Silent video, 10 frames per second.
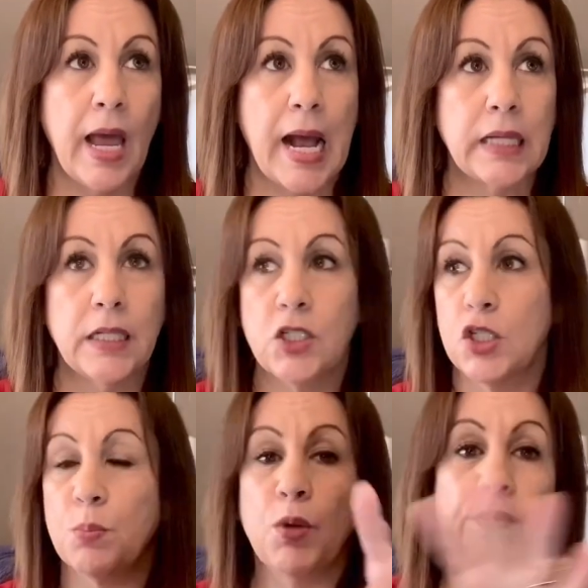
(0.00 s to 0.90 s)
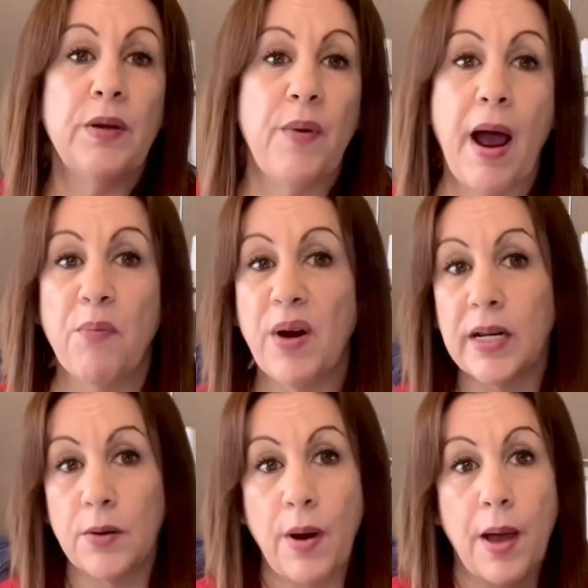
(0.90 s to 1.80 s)
And then just moving around,
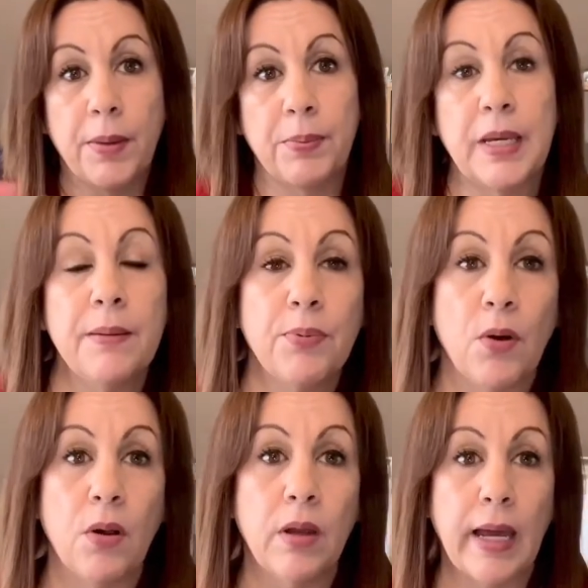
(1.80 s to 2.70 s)
running around the people.